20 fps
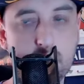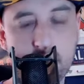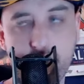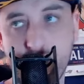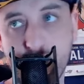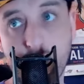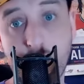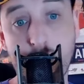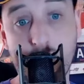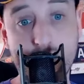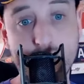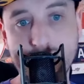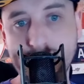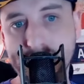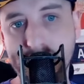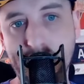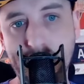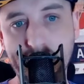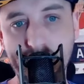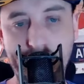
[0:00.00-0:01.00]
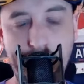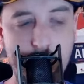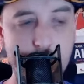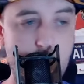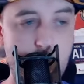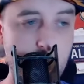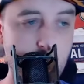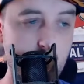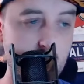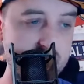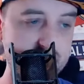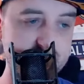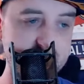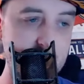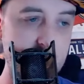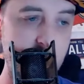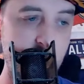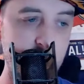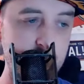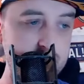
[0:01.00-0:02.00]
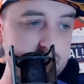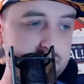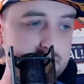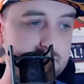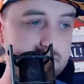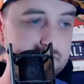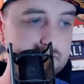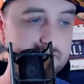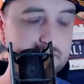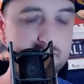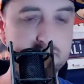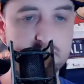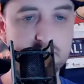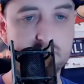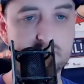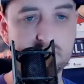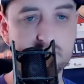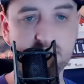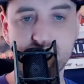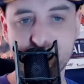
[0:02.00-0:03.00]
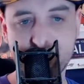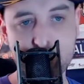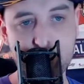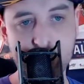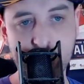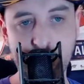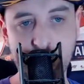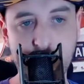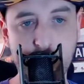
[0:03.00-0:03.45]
even though I kind of am. I don't want to sound conceited